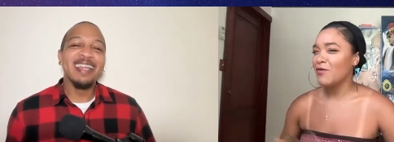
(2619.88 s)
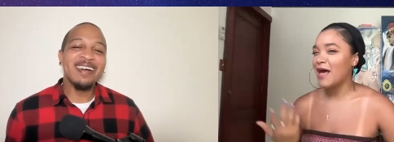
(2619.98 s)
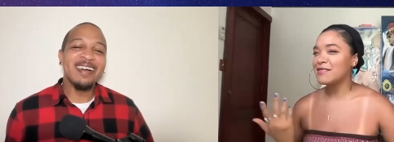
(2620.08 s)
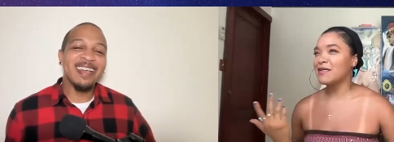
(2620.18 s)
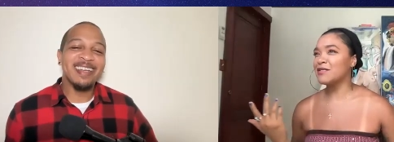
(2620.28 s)
Speaker 1: like,
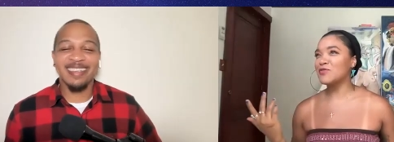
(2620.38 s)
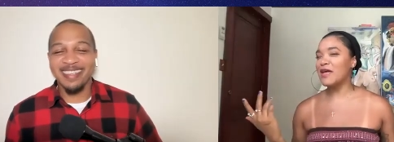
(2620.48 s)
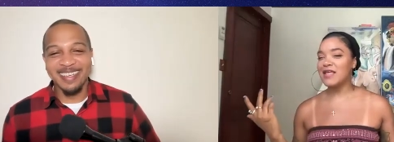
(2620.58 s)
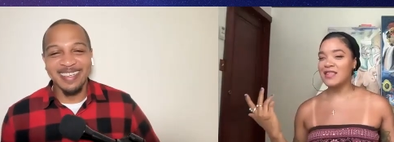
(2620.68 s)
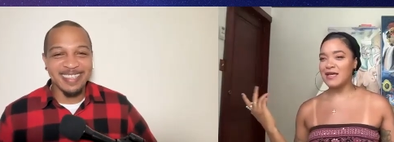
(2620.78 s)
well, it has nothing to
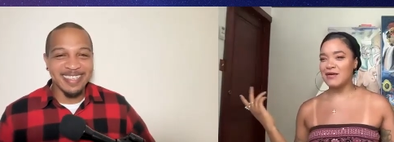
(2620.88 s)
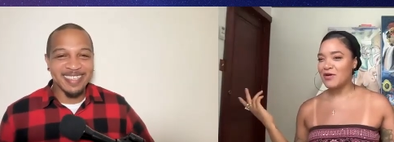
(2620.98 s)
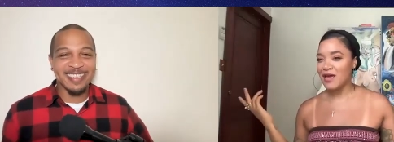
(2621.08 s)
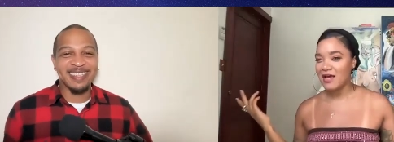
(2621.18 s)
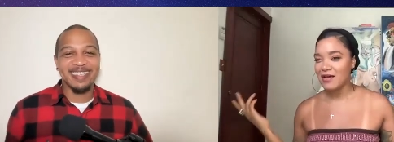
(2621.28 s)
do with
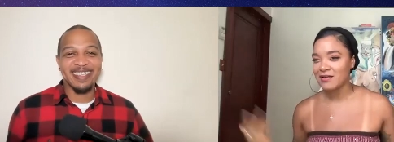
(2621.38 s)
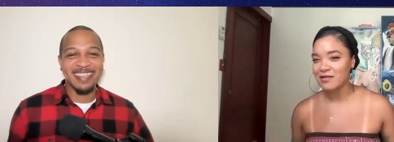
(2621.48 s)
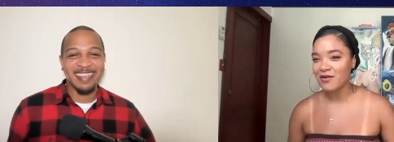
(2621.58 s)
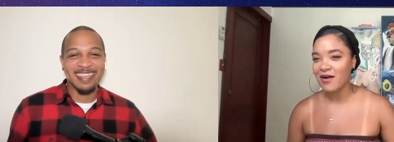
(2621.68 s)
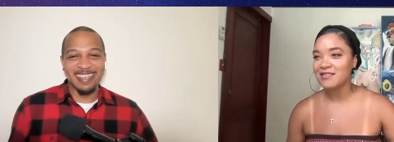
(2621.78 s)
anything. Okay,
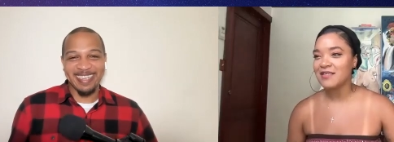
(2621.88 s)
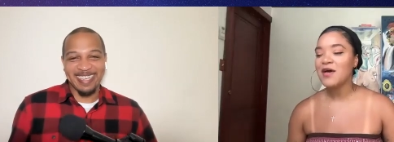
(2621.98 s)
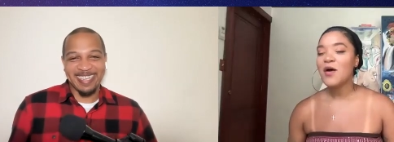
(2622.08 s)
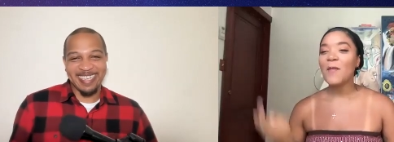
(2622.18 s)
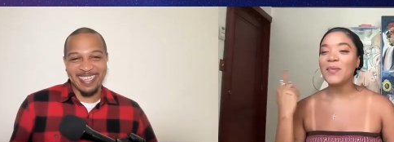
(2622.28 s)

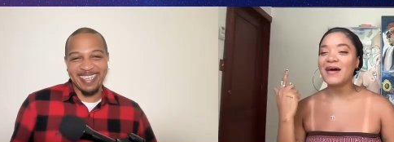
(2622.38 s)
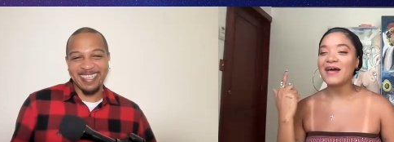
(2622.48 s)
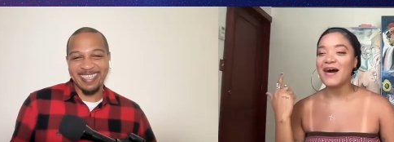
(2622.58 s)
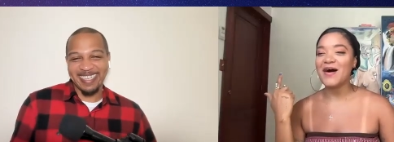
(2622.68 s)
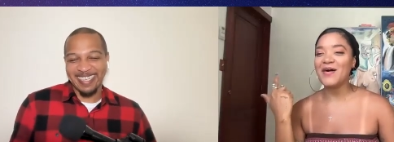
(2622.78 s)
congrats.
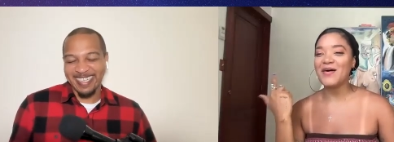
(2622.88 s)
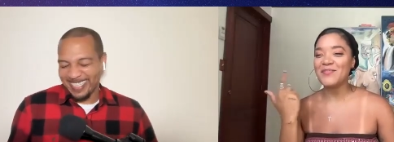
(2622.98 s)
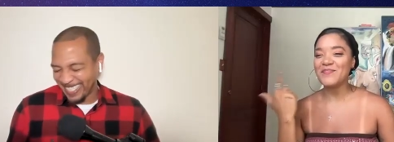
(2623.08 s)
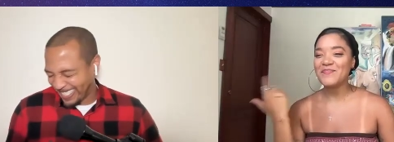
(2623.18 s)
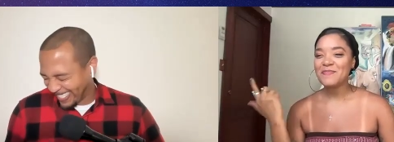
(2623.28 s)
But
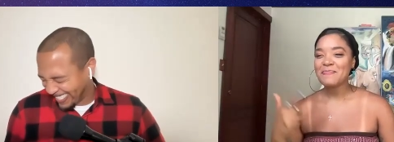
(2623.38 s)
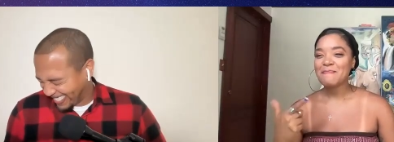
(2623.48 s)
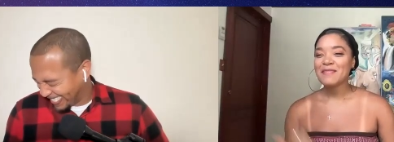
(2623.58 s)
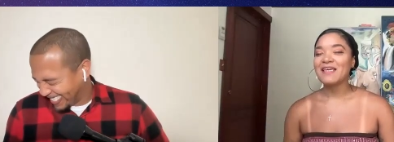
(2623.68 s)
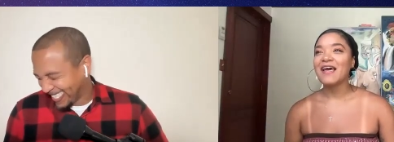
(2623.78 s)
um,
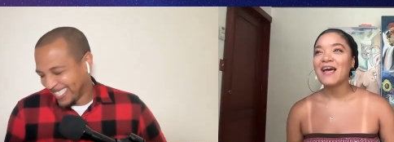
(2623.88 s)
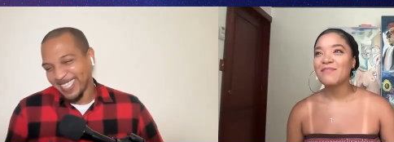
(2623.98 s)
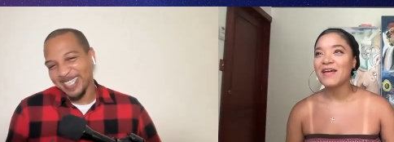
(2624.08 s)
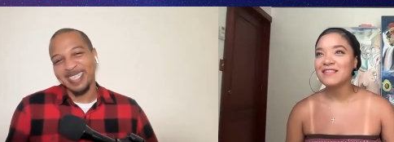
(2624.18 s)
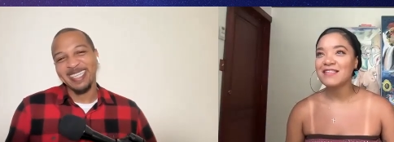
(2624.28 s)
yeah,
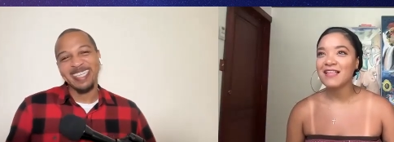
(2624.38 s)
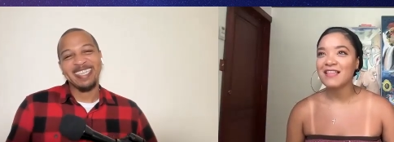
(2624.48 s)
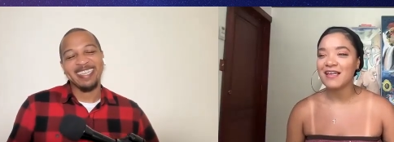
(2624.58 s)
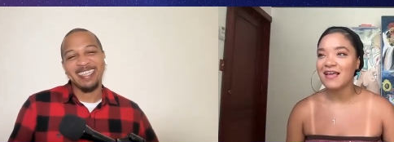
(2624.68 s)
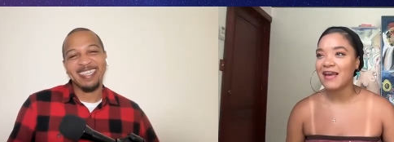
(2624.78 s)
I painted
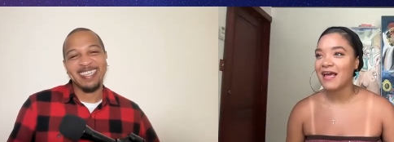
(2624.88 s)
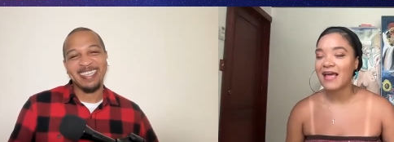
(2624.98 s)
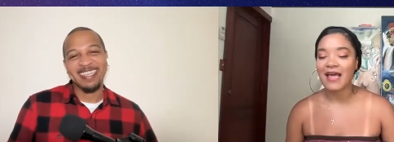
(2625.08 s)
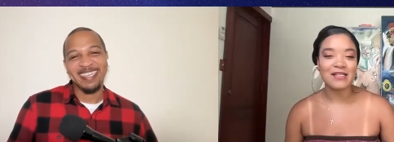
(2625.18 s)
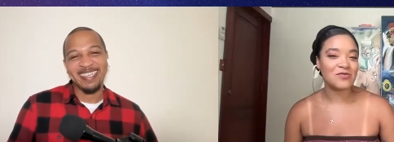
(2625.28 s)
that lady, and
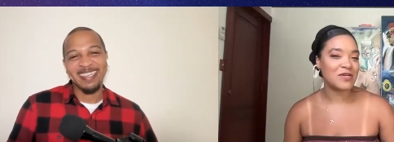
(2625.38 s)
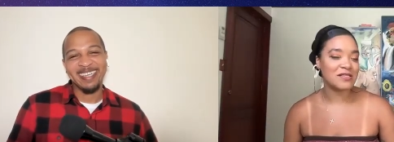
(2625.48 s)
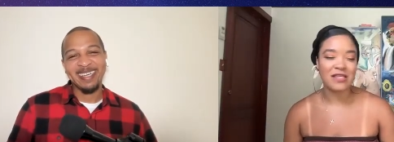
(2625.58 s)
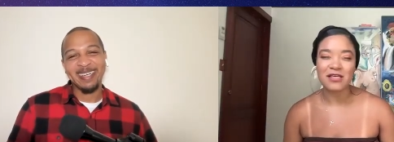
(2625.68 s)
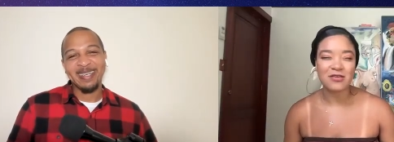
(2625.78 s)
I hate
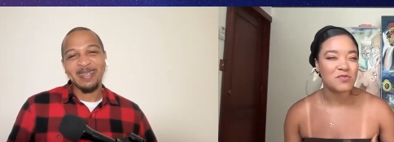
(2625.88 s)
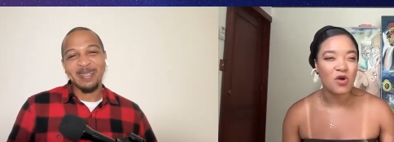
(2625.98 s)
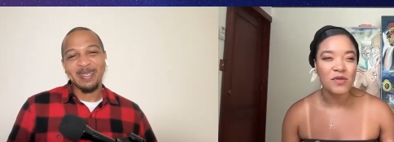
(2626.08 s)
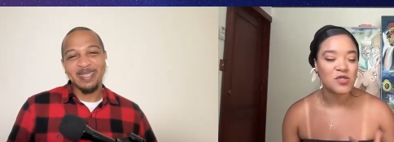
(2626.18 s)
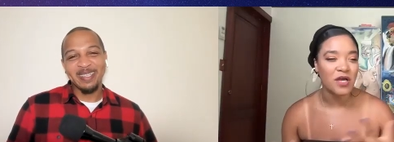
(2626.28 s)
doing like.
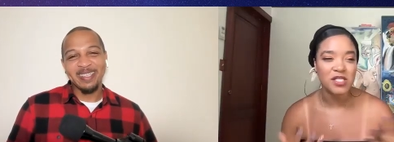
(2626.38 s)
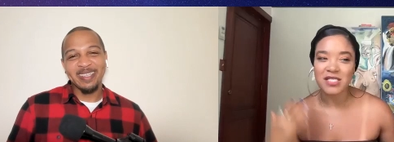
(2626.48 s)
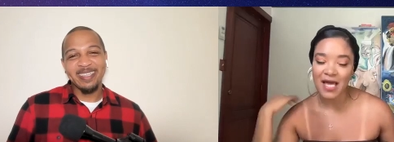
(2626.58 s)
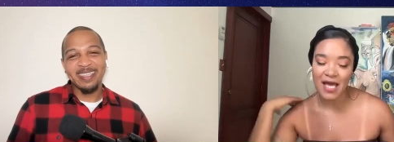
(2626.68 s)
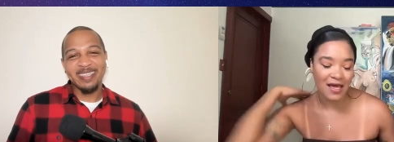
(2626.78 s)
There's moments where I
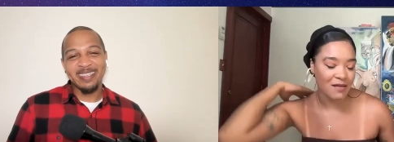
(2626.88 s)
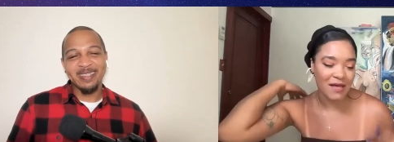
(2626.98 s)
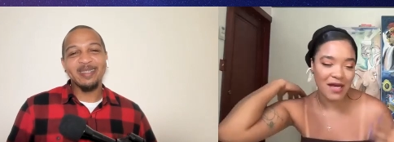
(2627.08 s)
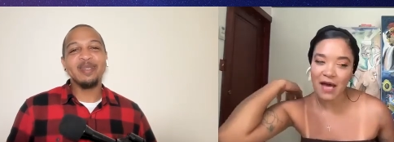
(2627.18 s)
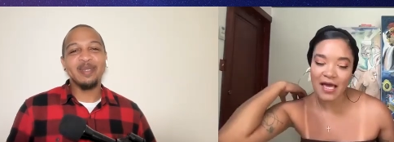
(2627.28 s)
just hate.
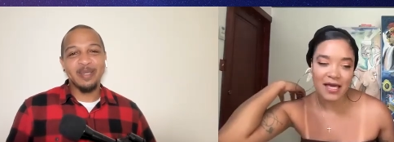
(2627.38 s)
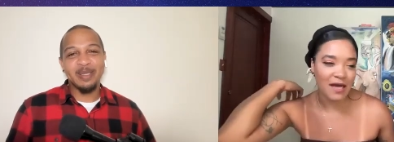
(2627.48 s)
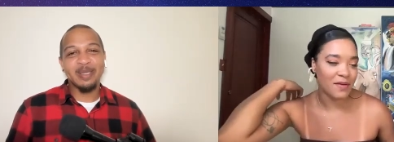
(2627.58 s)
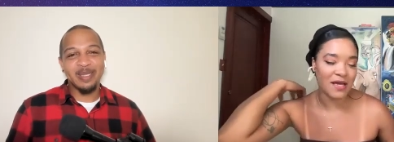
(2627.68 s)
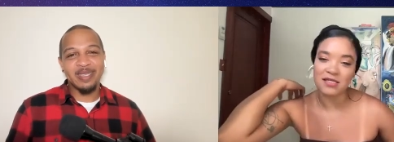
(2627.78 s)
Like I'm like I, I
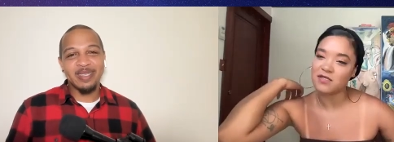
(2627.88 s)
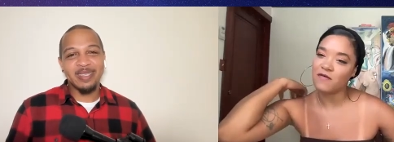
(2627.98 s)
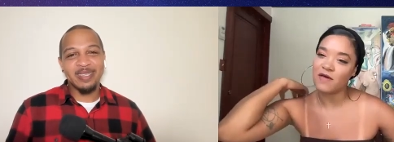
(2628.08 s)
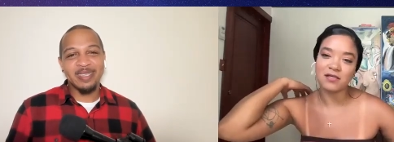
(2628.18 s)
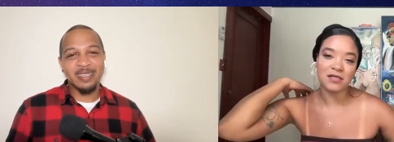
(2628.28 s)
can't paint
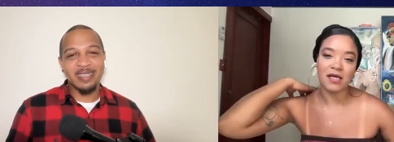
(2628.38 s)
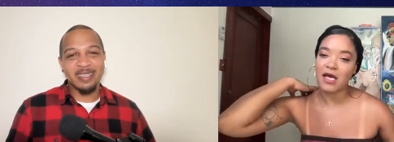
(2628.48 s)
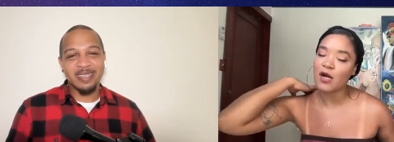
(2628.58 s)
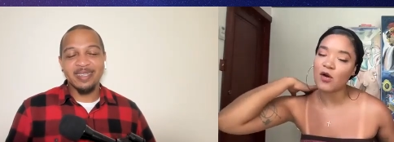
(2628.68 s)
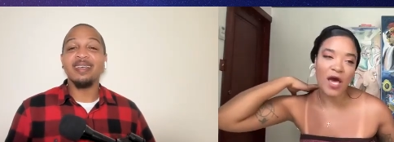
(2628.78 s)
this face. I,
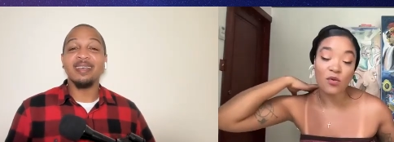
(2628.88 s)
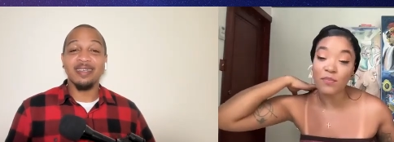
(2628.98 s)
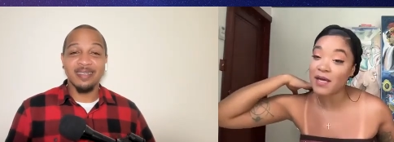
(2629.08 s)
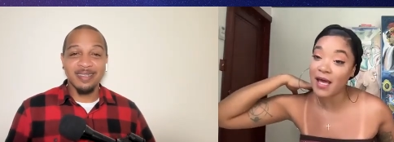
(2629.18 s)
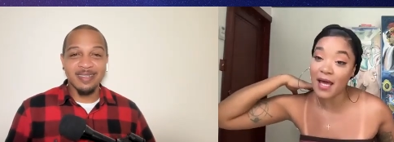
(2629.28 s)
I don't. I
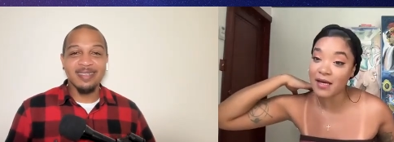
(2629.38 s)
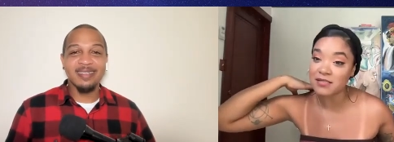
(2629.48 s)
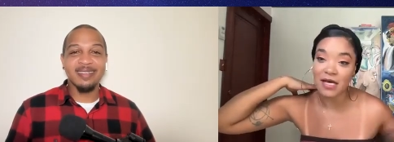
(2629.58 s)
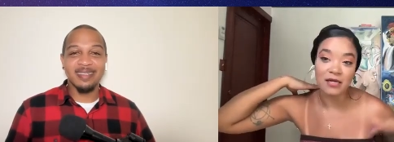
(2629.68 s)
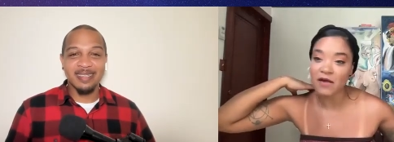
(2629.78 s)
don't paint
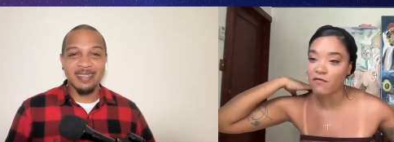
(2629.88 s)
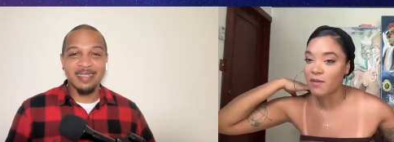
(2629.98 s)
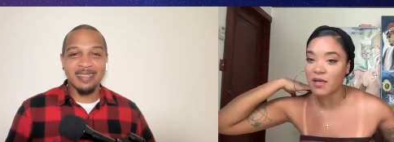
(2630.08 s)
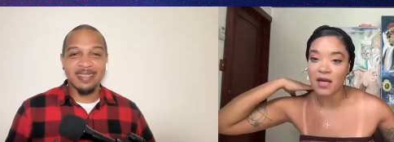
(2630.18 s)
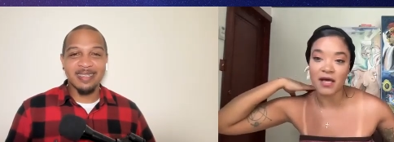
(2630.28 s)
hands. I
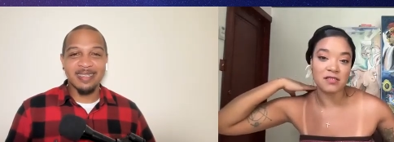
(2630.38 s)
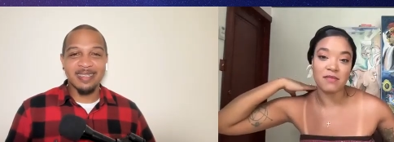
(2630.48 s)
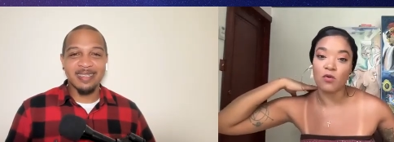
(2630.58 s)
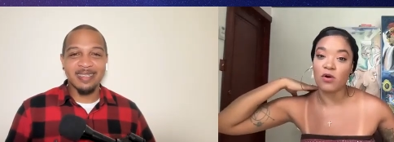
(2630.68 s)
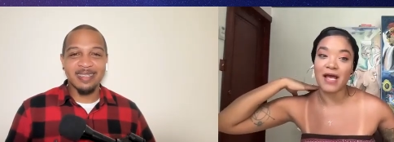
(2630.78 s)
never paint
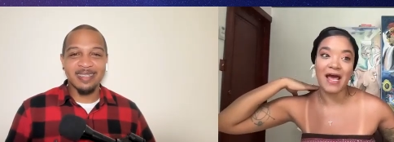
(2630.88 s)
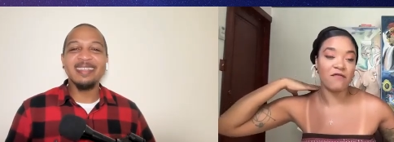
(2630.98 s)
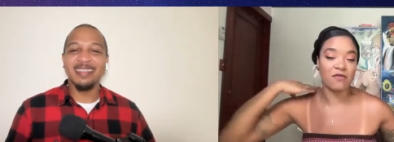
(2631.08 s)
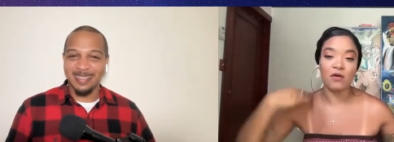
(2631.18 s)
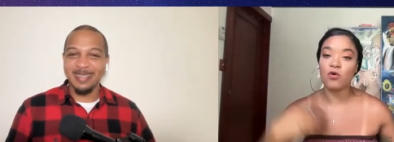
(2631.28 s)
hands in my work
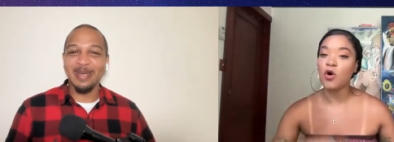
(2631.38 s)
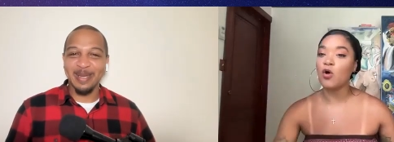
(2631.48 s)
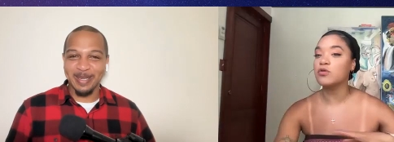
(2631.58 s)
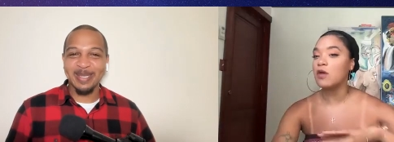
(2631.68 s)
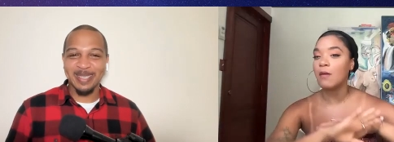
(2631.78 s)
ever. I will
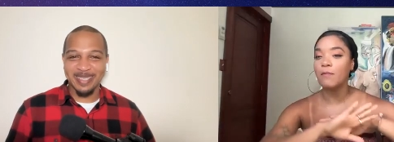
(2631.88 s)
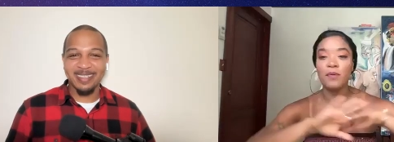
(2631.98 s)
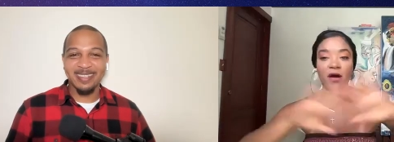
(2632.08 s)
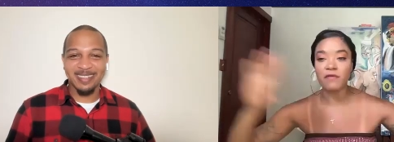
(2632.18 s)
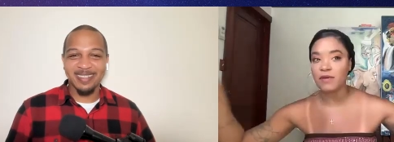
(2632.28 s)
go
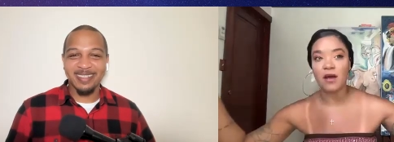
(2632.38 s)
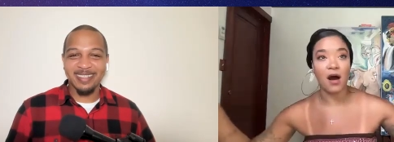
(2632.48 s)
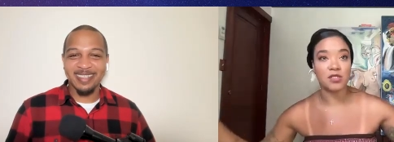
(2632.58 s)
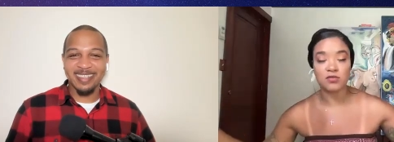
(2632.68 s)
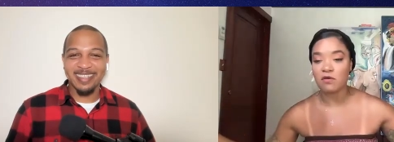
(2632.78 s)
above and
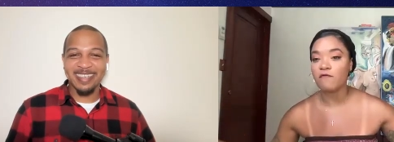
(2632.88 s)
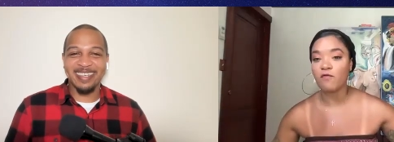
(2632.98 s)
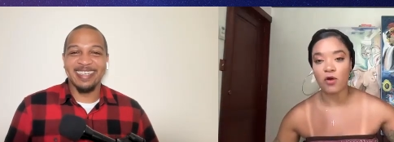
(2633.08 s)
beyond. So,